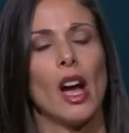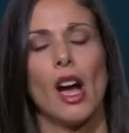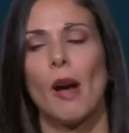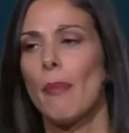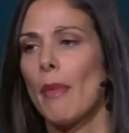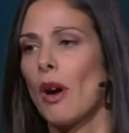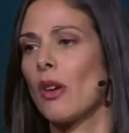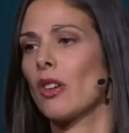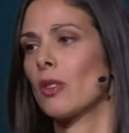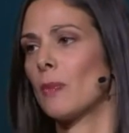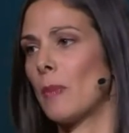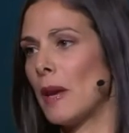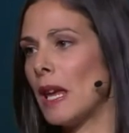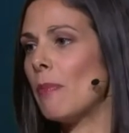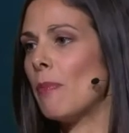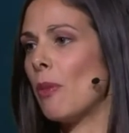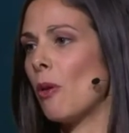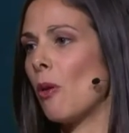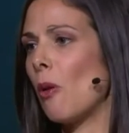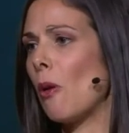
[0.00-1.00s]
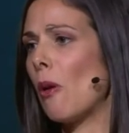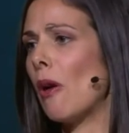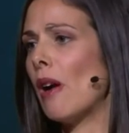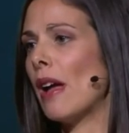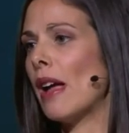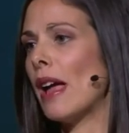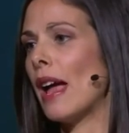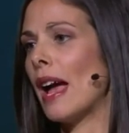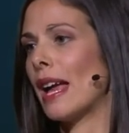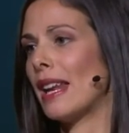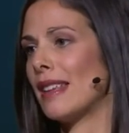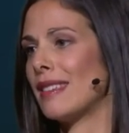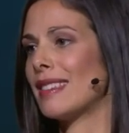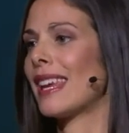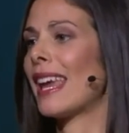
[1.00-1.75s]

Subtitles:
amongst people and is